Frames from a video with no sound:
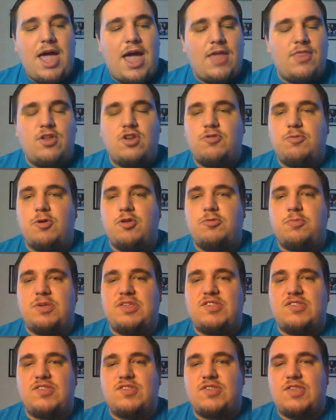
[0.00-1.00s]
And they're supposed to
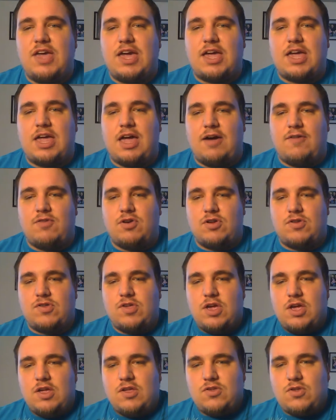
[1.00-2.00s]
be stick covers.